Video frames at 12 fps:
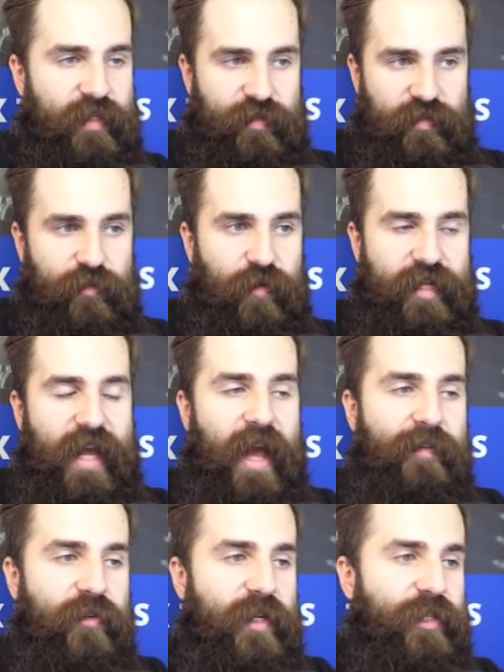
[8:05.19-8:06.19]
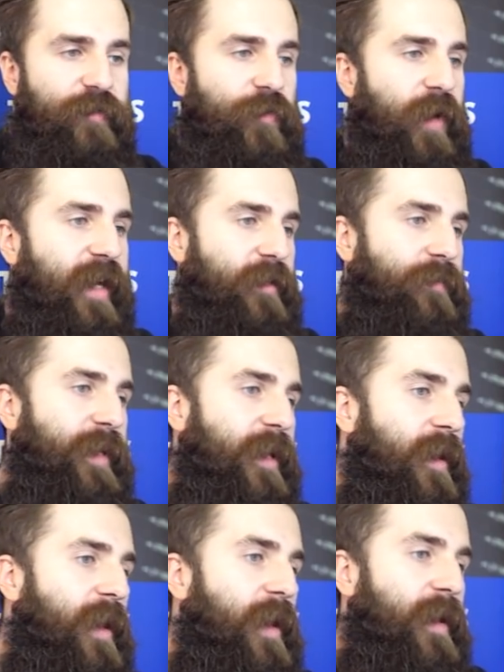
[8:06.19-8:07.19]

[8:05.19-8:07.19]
that's quite average if you ask me.